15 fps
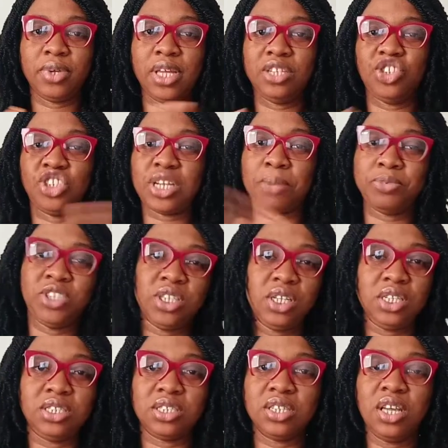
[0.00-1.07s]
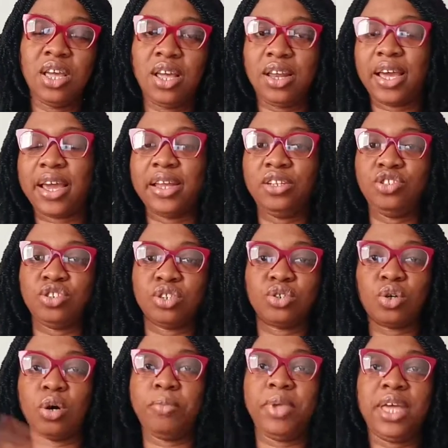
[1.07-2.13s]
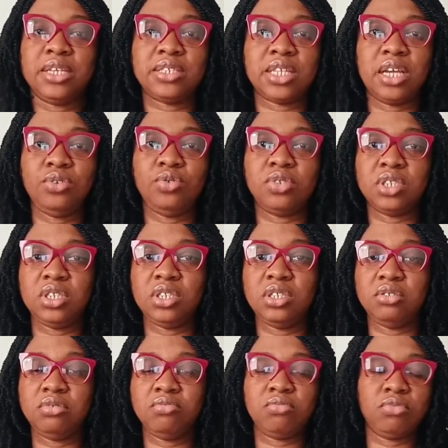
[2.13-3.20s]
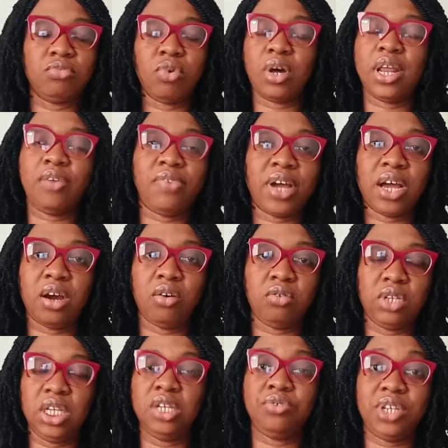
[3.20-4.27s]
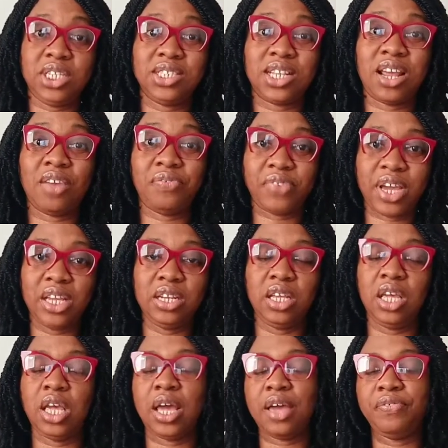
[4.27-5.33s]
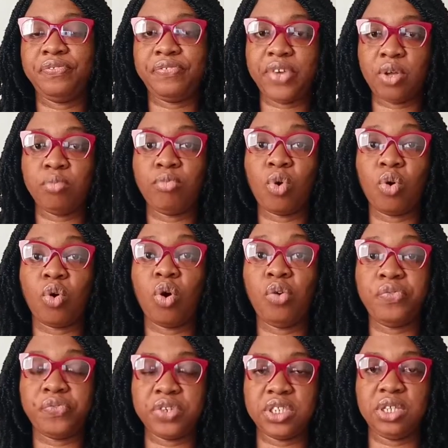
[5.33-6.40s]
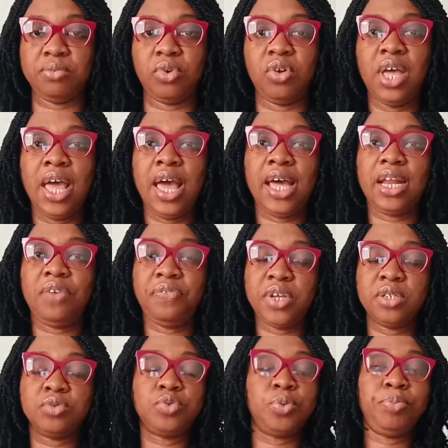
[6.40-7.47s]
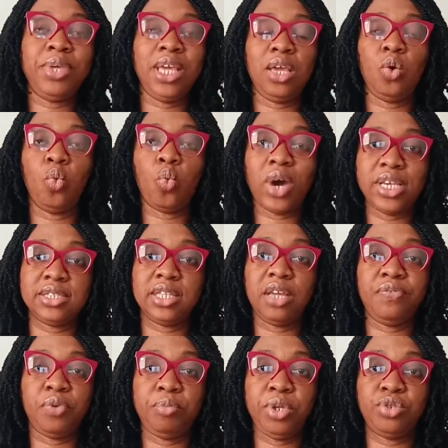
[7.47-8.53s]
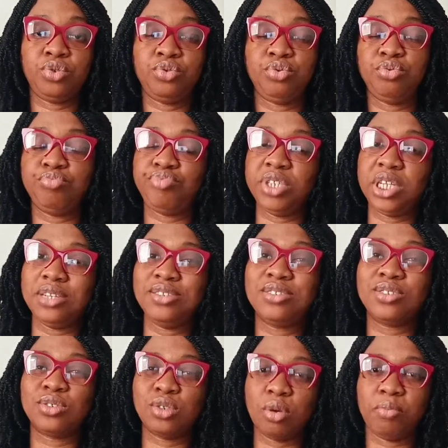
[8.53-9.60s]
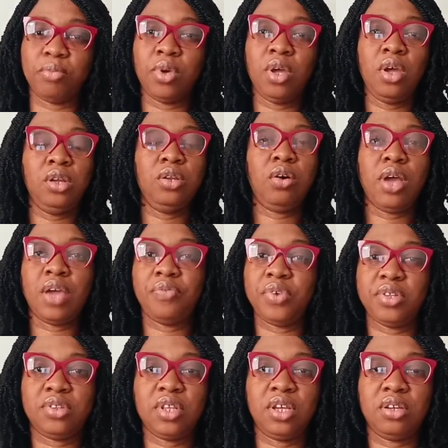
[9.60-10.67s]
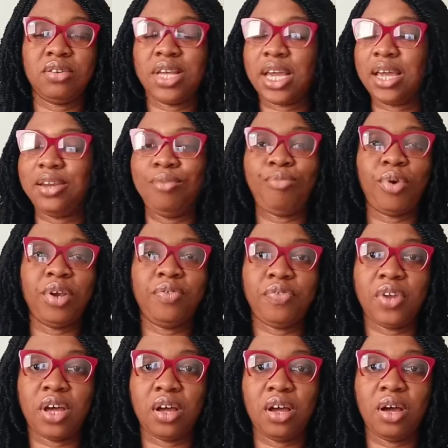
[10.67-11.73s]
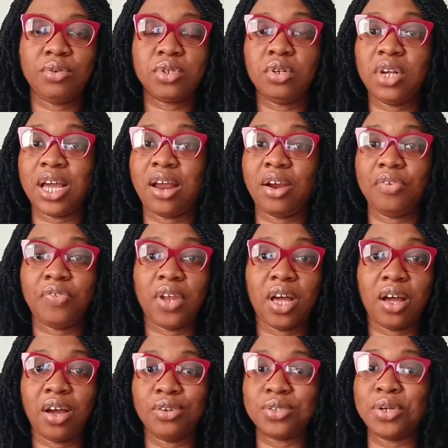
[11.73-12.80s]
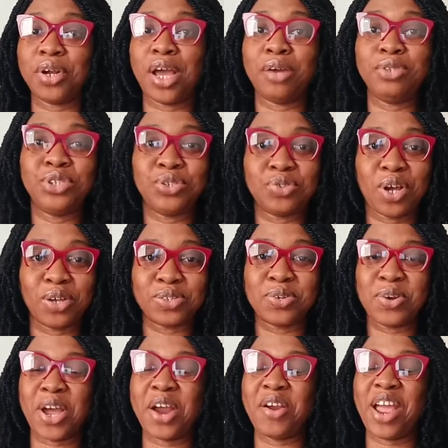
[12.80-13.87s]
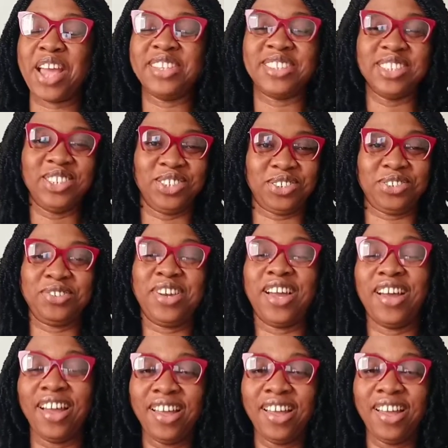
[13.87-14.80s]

a sharp change like I didn't just come here and start using whatever or the ingredients that I find here. I felt more comfortable and I felt it would be a wise thing for me to do, bringing some, not everything. Like I didn't bring flour. I was going to carry flour. I was going to carry sugar. I was going to carry icing sugar.